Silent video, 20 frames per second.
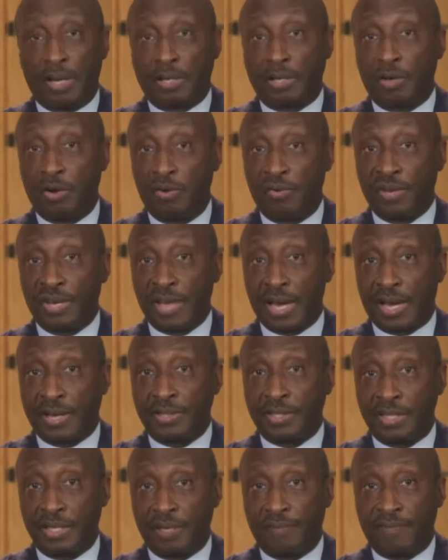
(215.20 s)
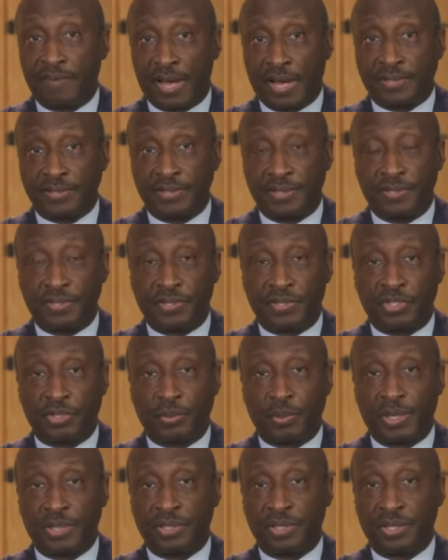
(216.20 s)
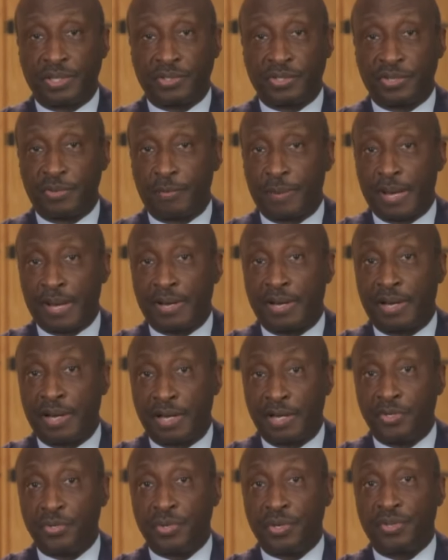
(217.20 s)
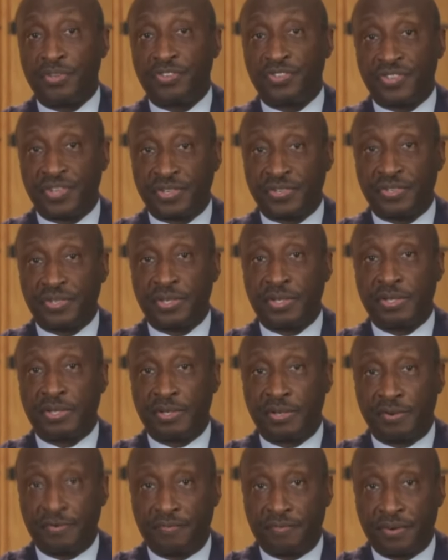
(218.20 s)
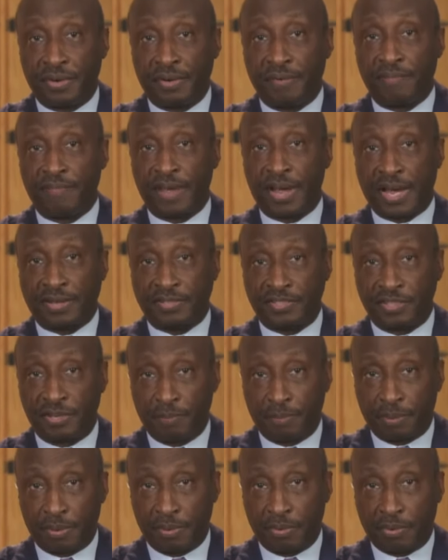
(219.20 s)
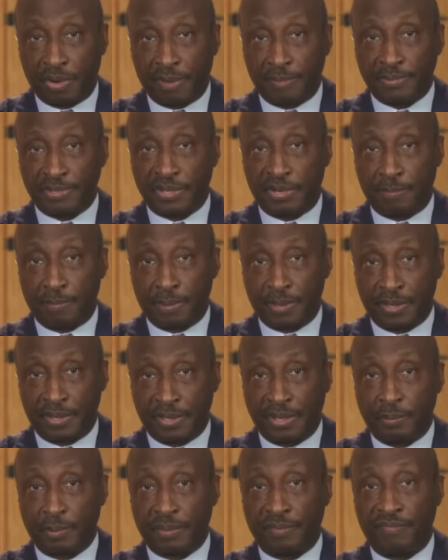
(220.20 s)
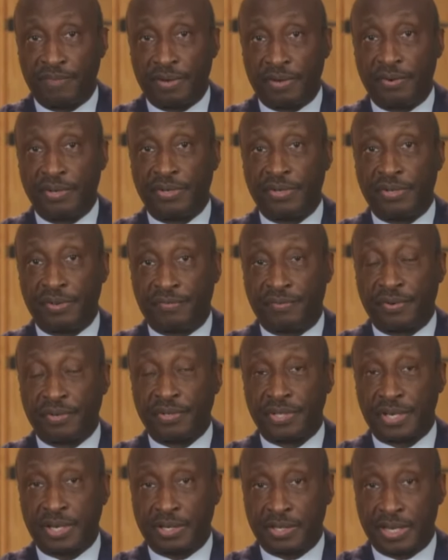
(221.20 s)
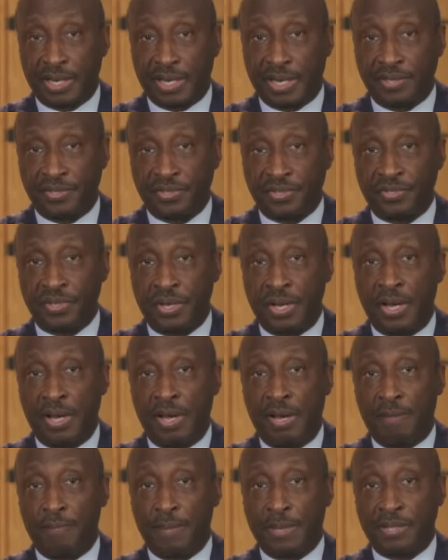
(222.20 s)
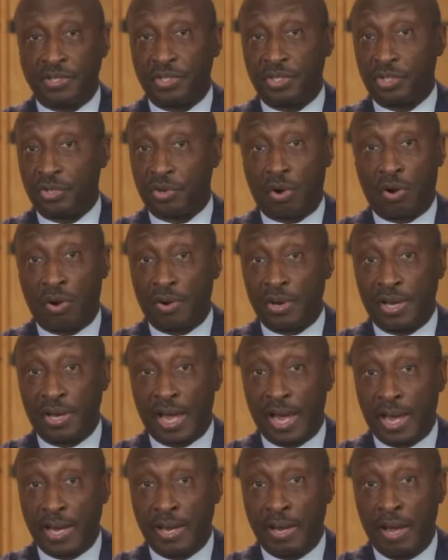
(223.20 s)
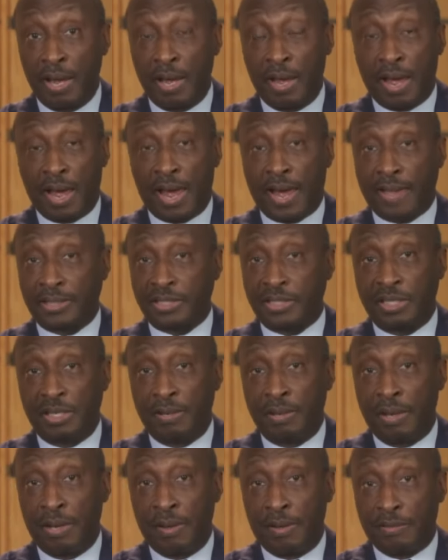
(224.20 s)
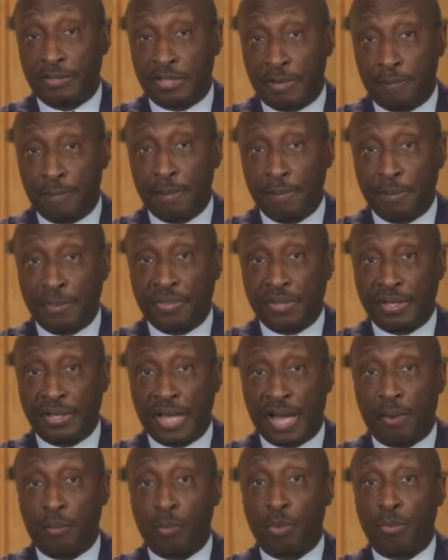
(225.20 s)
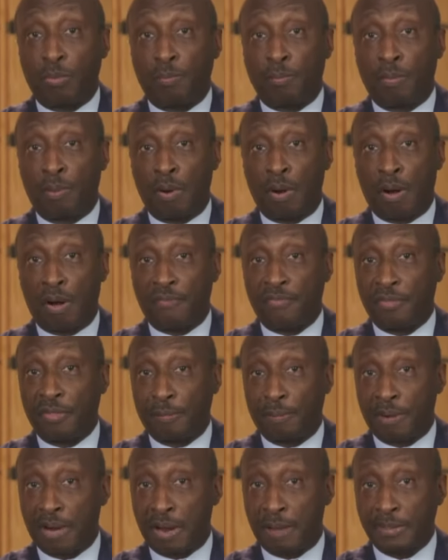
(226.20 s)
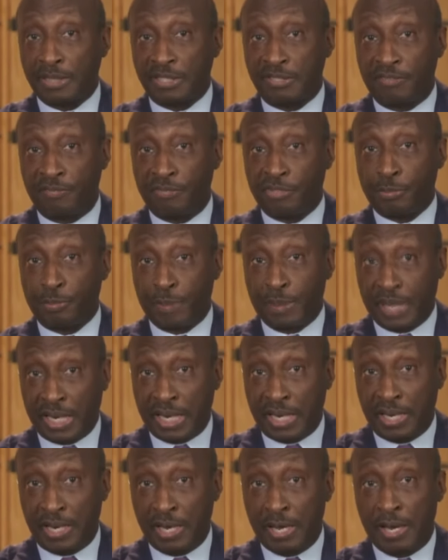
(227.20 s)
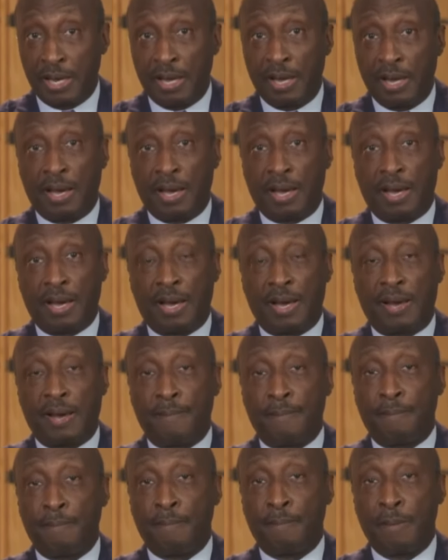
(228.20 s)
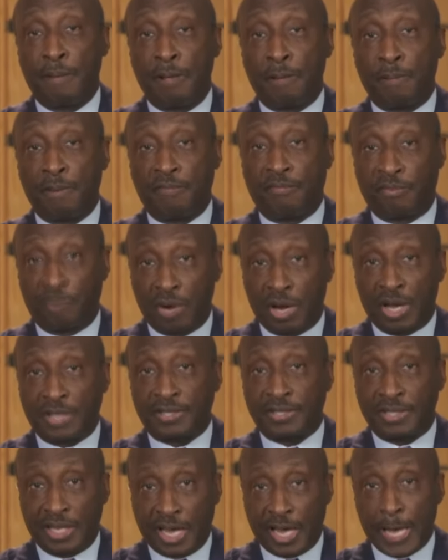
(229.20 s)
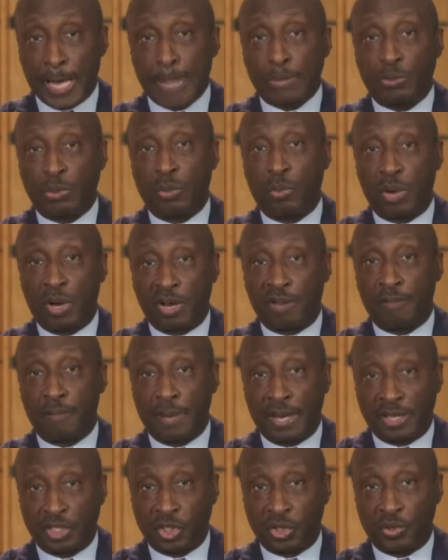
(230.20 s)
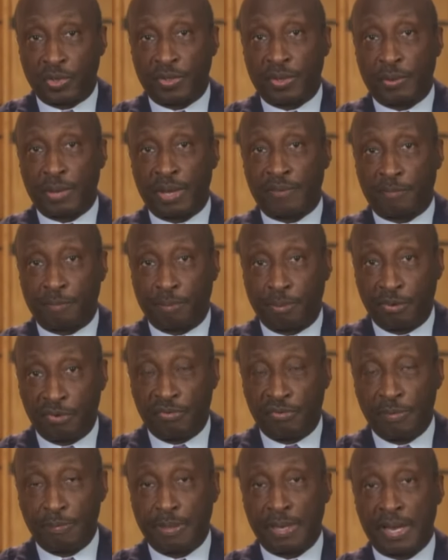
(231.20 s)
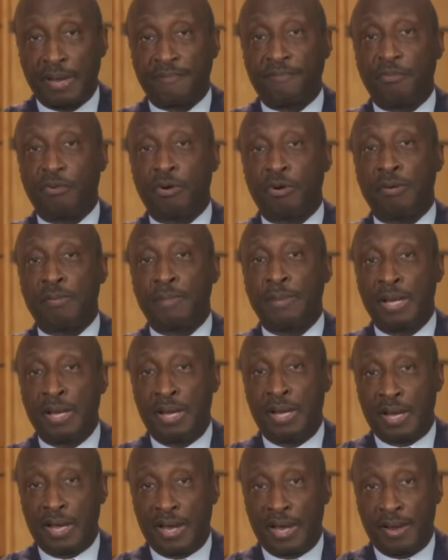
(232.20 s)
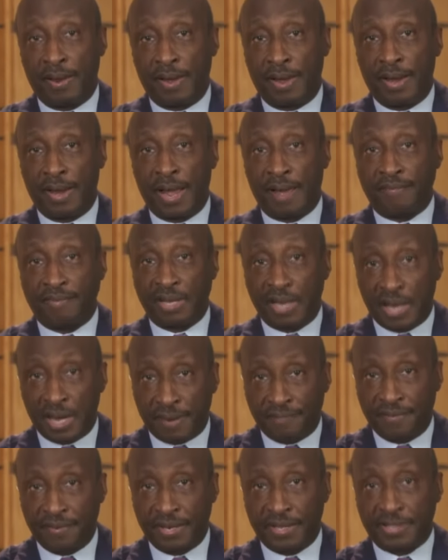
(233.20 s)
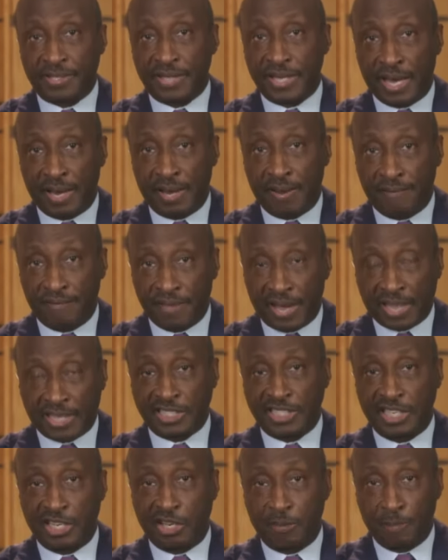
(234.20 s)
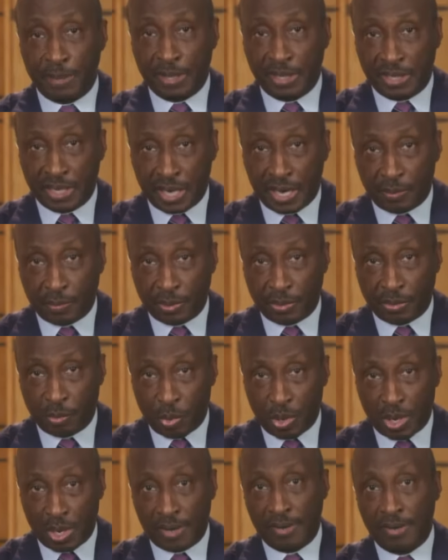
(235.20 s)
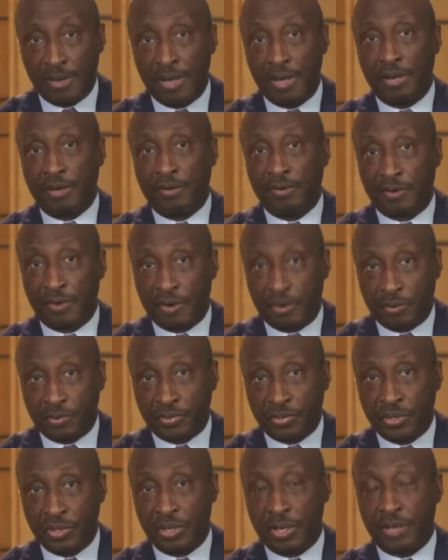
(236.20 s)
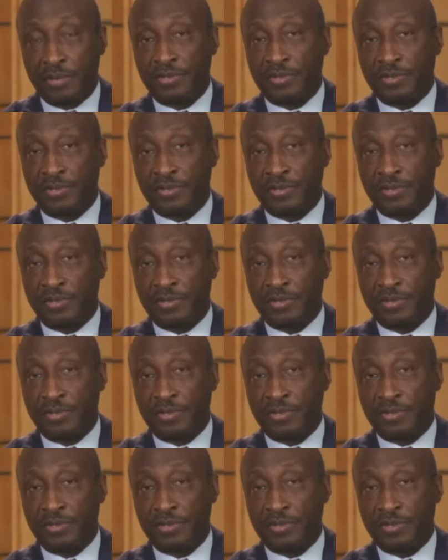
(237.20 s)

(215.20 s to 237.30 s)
COVID-19 vaccine situation is there are about 160 different vaccine programs that are pending with very different technologies. Messenger RNA, actually, some people think that will offer the promise of speed. But for us, again, we wanted to make sure that we have a proven platform and have confidence that a vaccine could be done with one dose.